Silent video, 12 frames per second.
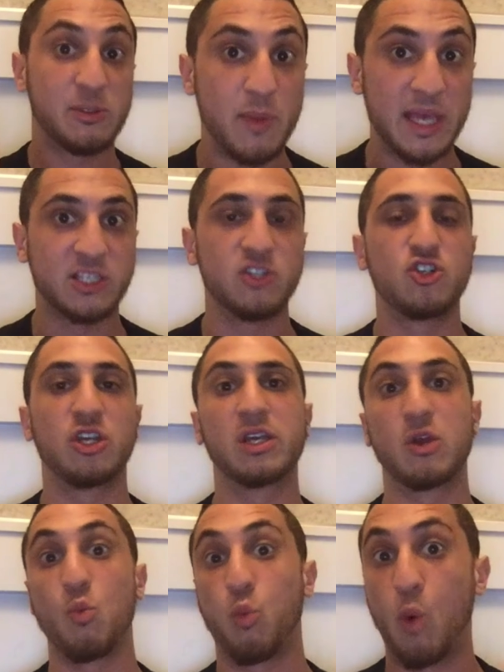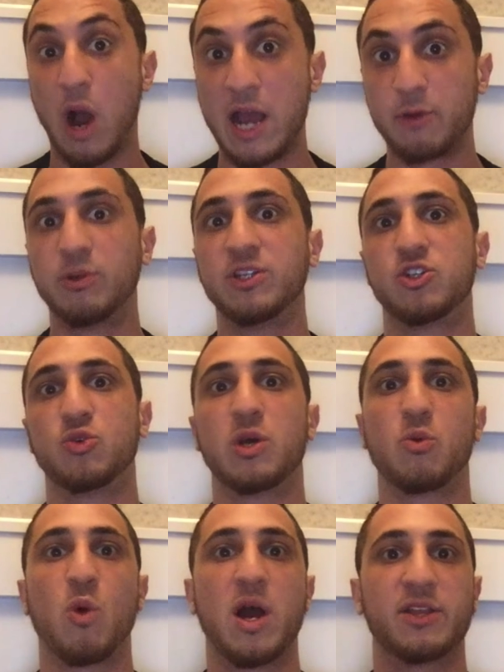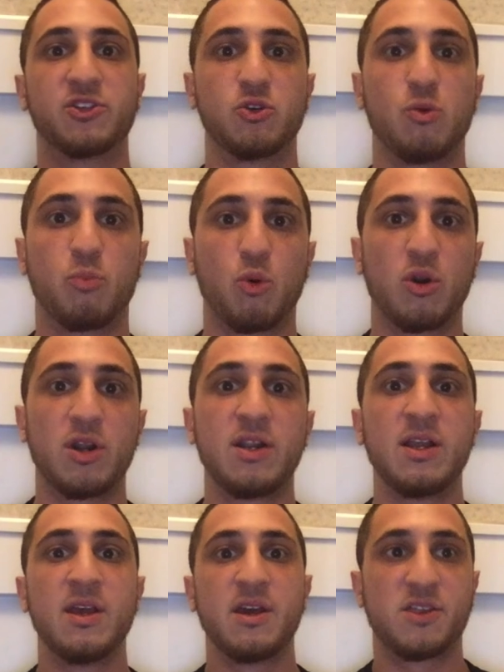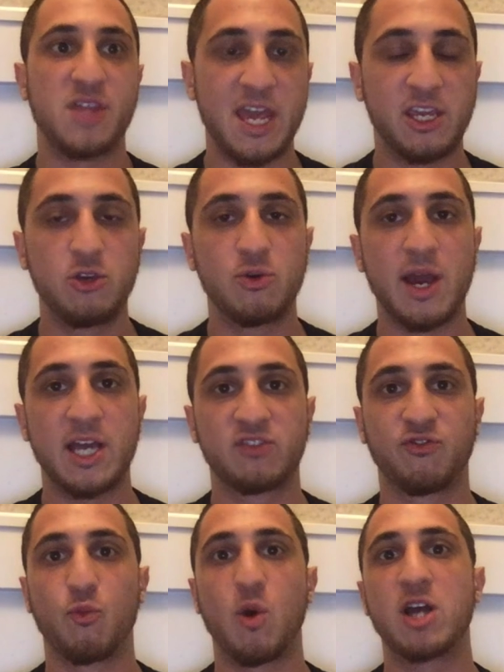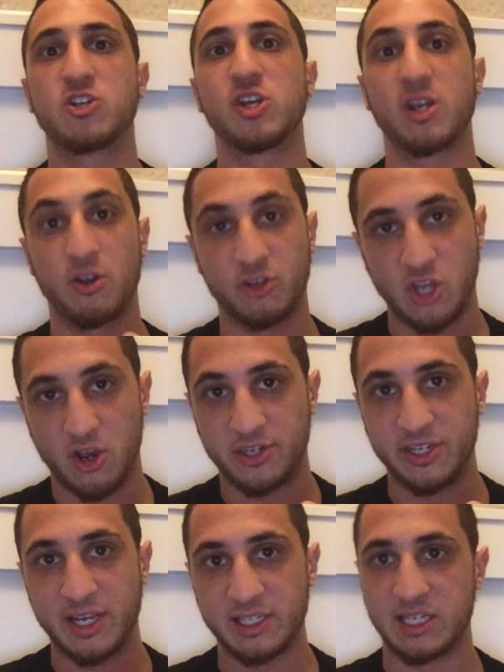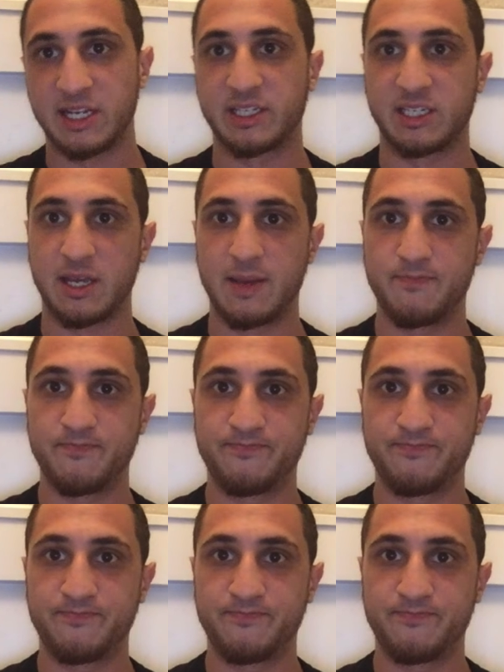messaging and why we do it, why it's so important. Thank you guys for watching, and I'll talk to you guys next time.